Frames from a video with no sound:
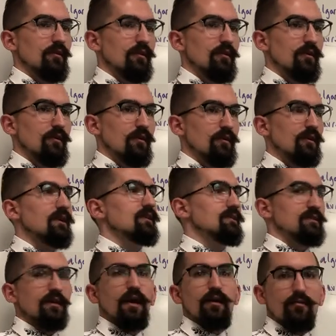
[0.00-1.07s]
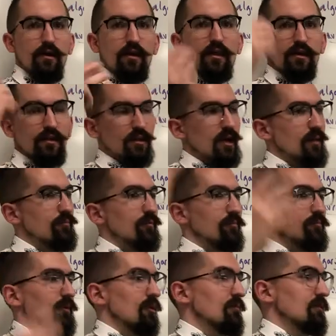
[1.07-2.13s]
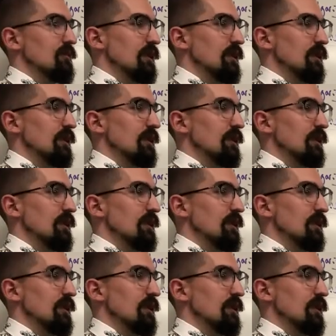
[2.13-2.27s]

Insight. Insight, right? Like a light bulb moment.